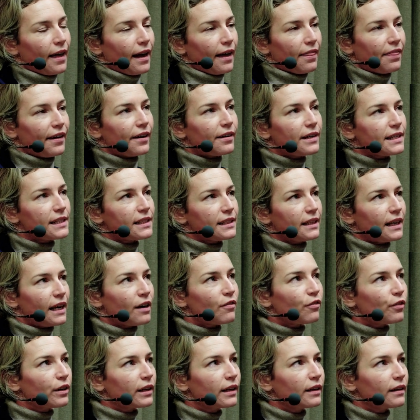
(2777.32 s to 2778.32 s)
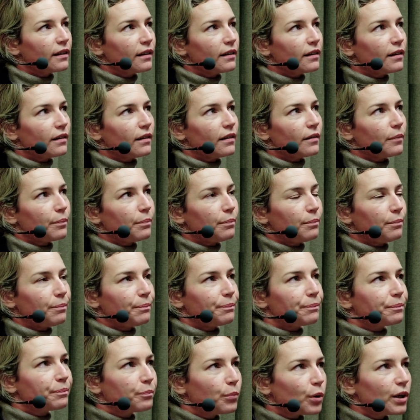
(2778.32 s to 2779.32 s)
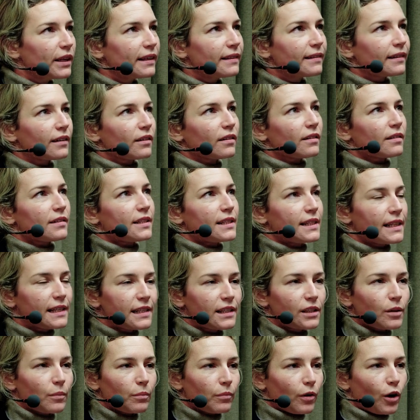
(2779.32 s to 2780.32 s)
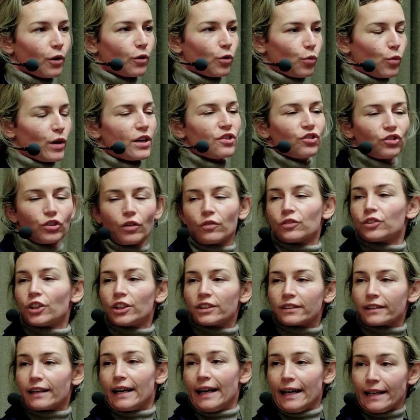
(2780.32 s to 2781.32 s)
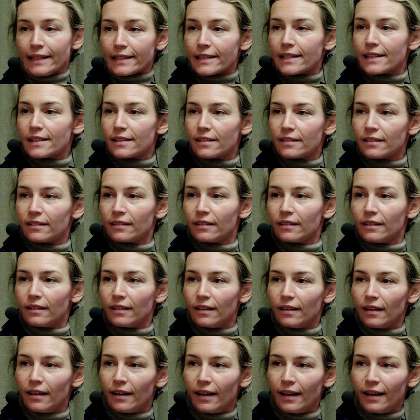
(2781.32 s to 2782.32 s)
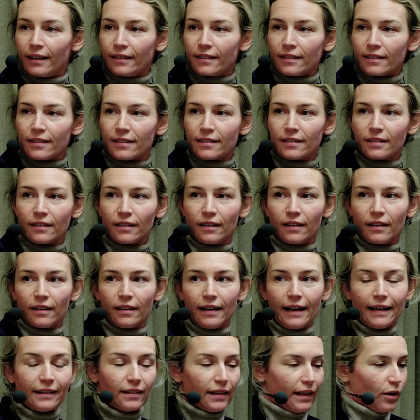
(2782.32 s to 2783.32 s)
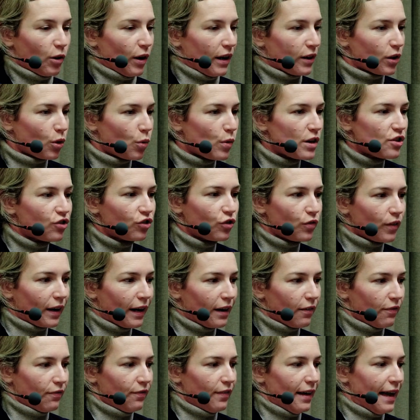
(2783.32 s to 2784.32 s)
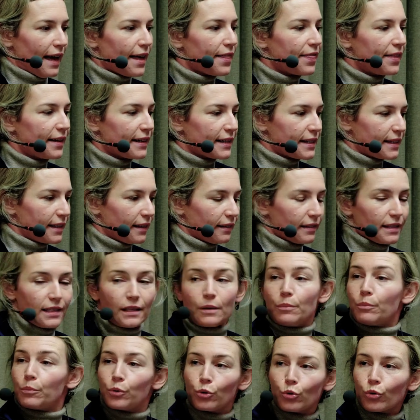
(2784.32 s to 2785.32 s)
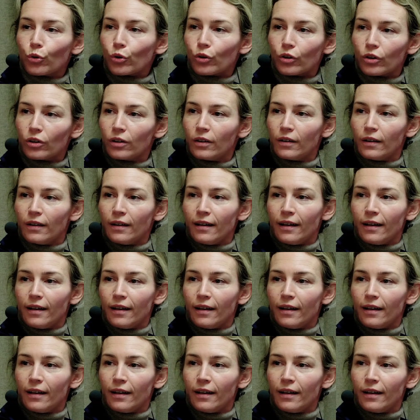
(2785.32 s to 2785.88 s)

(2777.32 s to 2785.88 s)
there is in every political system a question of dirty hands. And a question of kind of ethics that is impure.